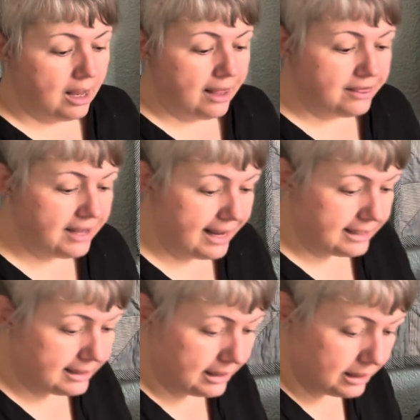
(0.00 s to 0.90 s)

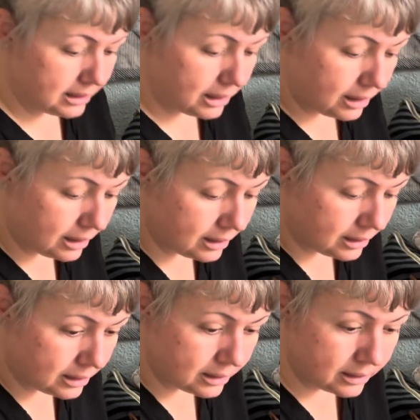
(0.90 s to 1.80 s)
Then,
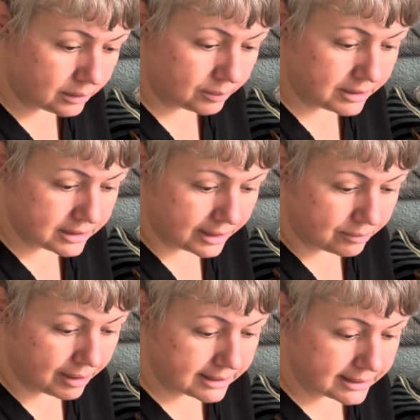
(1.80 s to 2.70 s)
what did I
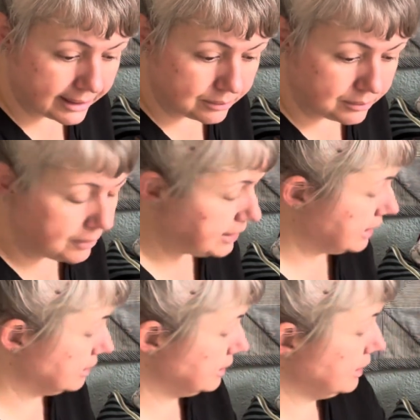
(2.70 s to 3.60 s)
write down? Oh yeah,
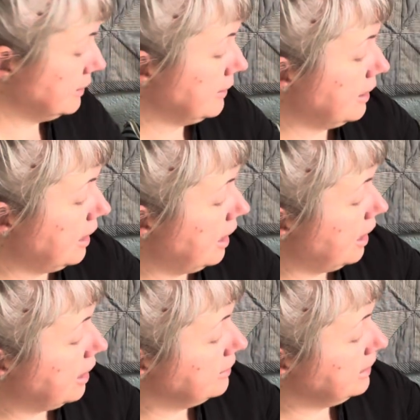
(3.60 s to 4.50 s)

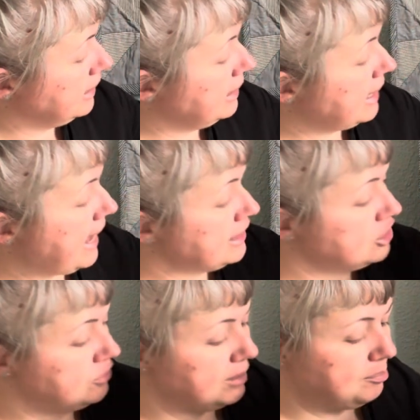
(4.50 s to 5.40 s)
the
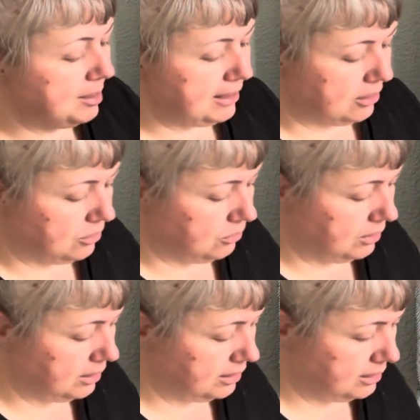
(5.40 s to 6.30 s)
Astrid pillow.
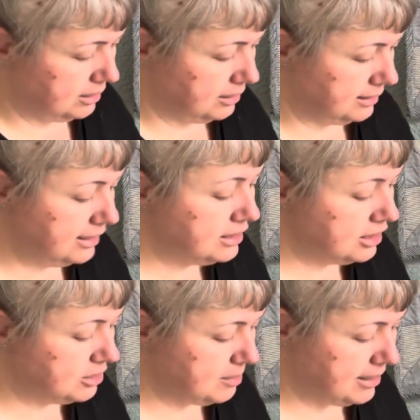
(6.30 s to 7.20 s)
This
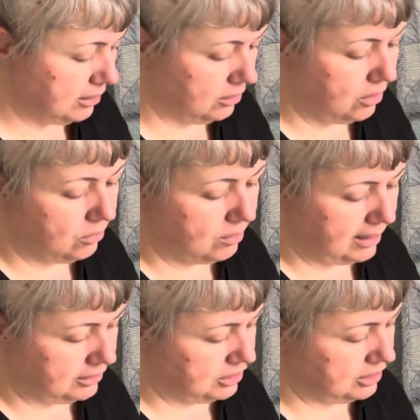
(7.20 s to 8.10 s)
has been a long
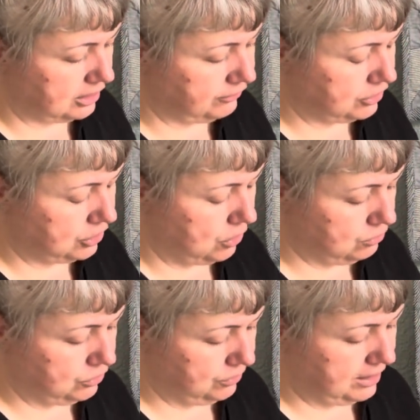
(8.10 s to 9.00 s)
while since I've shown
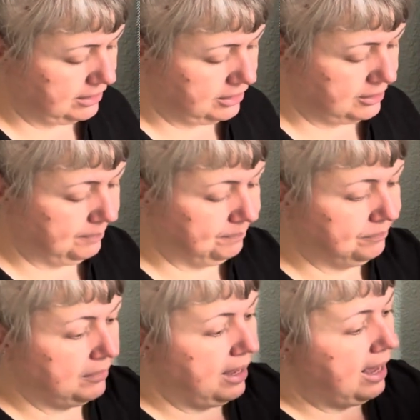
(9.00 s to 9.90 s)
you this.
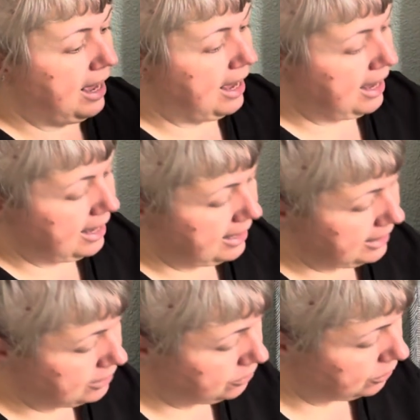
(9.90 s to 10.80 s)

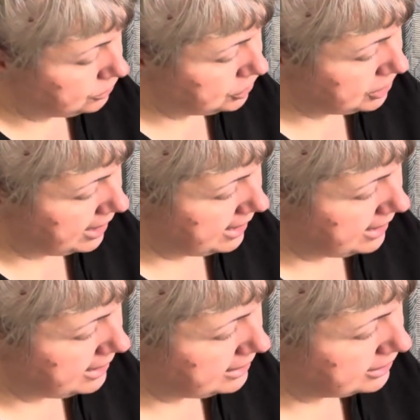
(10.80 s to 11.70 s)
I crocheted,